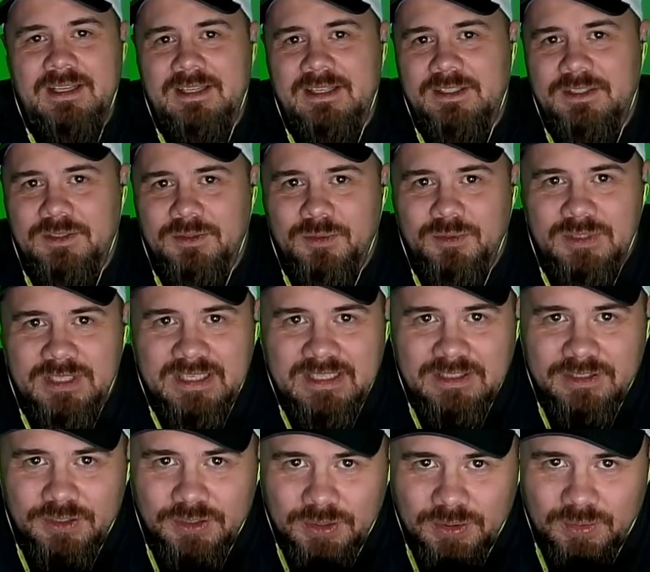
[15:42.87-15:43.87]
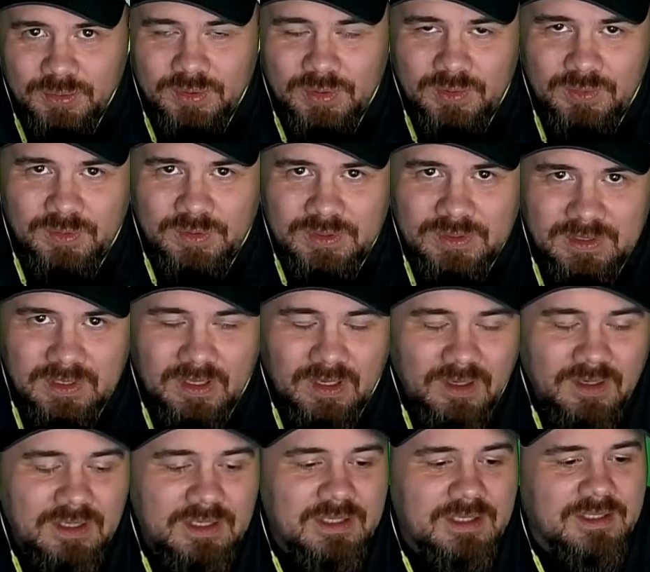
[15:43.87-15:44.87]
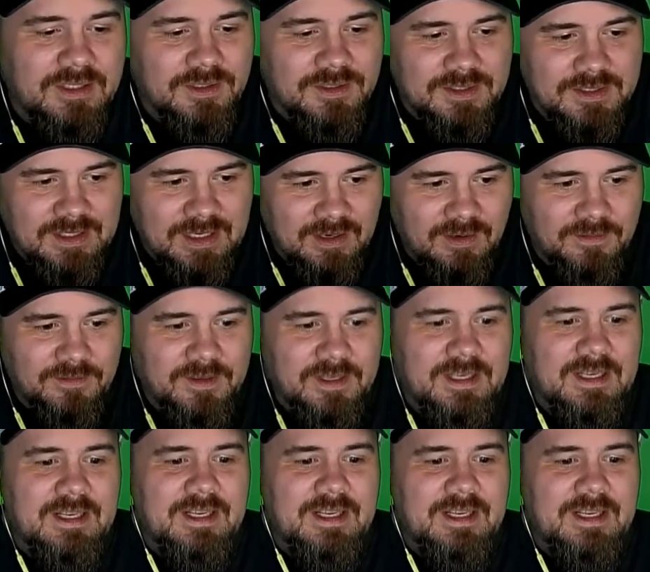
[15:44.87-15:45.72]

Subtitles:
that you didn't choose to install yourself.